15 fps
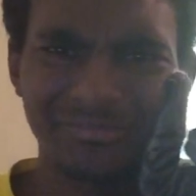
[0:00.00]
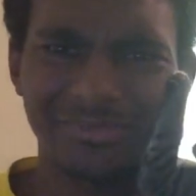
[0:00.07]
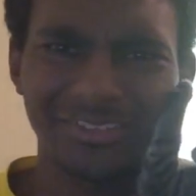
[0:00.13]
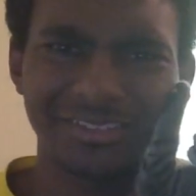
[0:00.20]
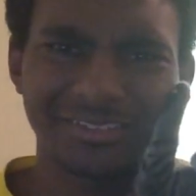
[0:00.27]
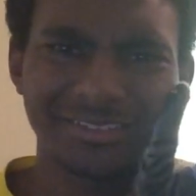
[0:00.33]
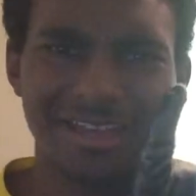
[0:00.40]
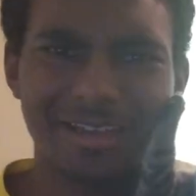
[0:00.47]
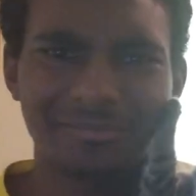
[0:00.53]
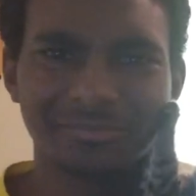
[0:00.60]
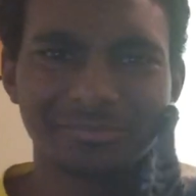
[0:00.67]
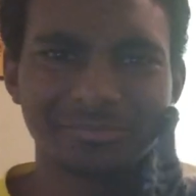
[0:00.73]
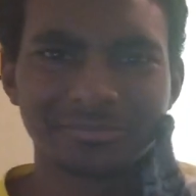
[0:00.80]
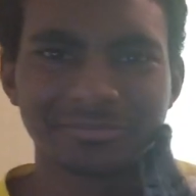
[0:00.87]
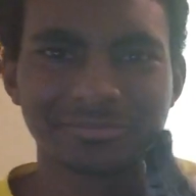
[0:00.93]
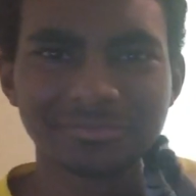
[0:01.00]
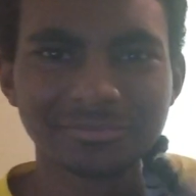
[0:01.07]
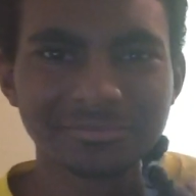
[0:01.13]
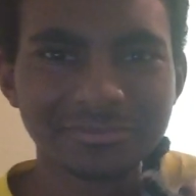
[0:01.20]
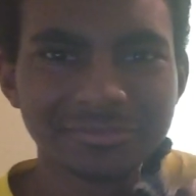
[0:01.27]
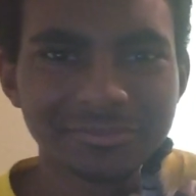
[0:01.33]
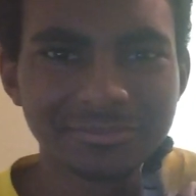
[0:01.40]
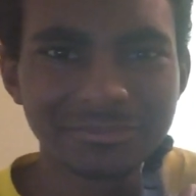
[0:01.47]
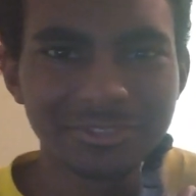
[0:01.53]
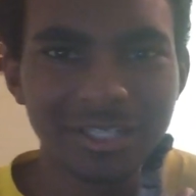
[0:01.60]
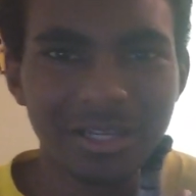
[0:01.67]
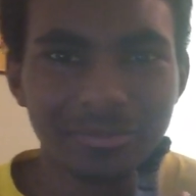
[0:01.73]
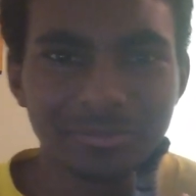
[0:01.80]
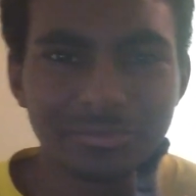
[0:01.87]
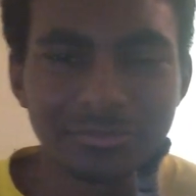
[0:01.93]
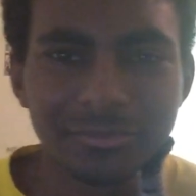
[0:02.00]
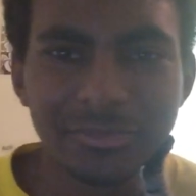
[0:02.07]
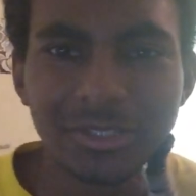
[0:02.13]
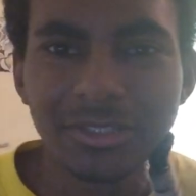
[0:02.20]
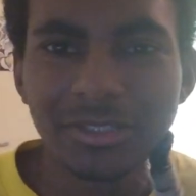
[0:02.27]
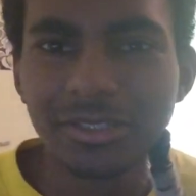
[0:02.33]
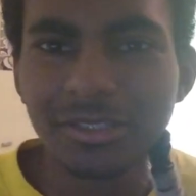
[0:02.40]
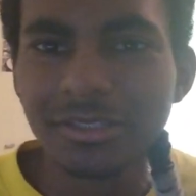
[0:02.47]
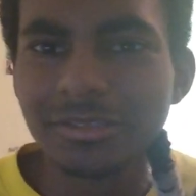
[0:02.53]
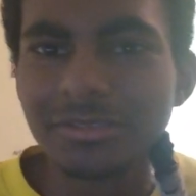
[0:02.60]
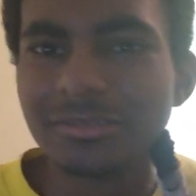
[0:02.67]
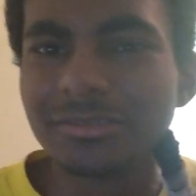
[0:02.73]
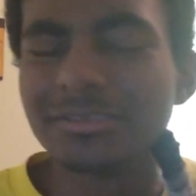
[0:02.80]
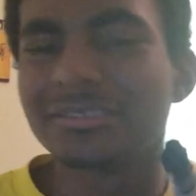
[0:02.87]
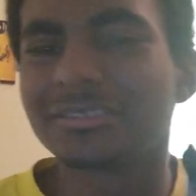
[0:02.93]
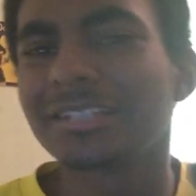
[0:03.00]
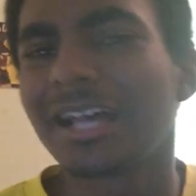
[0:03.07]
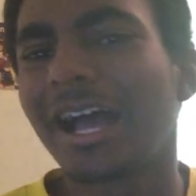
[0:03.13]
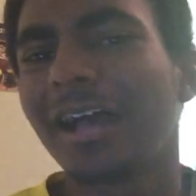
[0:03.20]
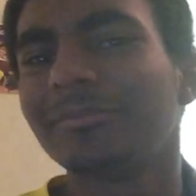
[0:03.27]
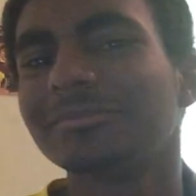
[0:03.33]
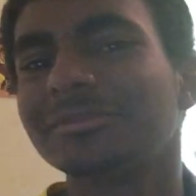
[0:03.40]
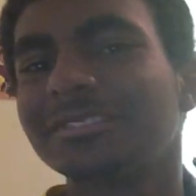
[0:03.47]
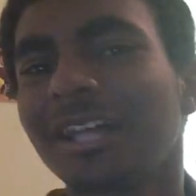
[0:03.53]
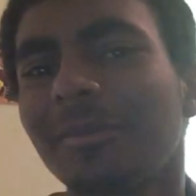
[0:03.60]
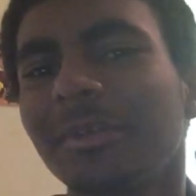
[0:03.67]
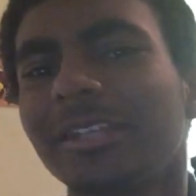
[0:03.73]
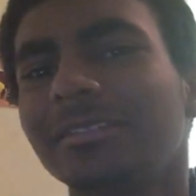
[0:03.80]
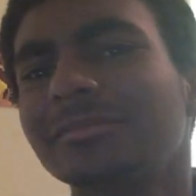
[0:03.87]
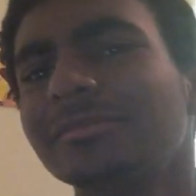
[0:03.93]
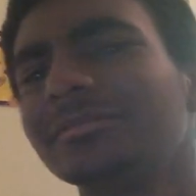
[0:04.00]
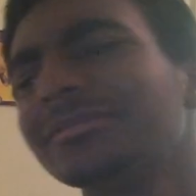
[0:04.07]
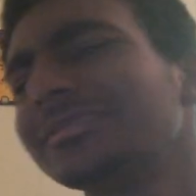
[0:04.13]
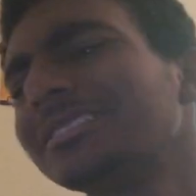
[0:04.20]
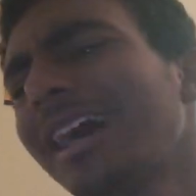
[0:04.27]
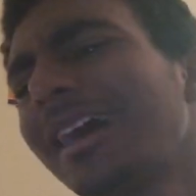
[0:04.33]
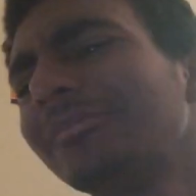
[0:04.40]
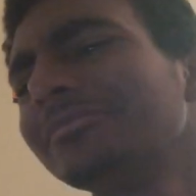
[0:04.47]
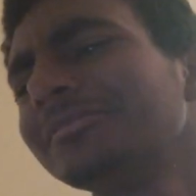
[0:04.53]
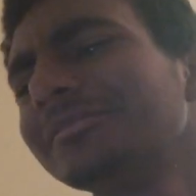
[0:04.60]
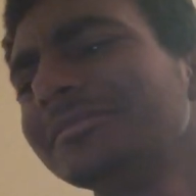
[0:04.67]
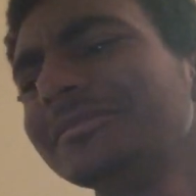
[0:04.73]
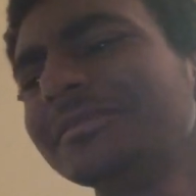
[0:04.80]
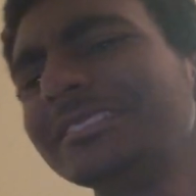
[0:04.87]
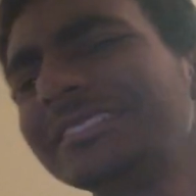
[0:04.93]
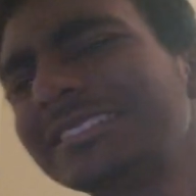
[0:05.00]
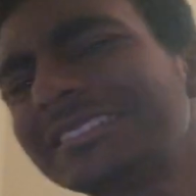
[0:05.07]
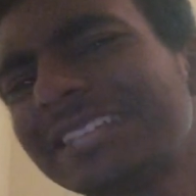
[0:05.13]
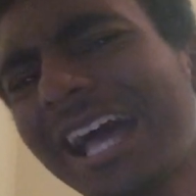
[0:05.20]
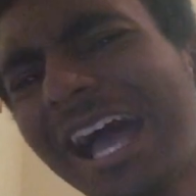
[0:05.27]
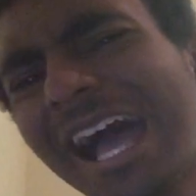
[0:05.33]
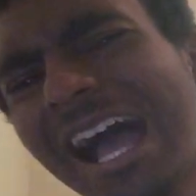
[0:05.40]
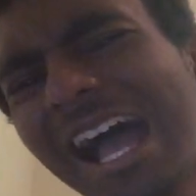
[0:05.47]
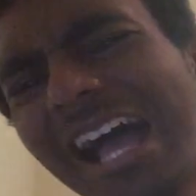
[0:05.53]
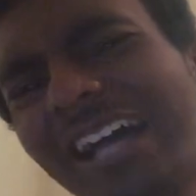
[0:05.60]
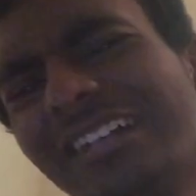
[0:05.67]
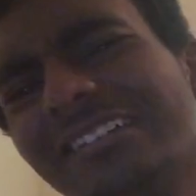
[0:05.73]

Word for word: Stop. Stop. Stop. Stop it. Stop. Ah.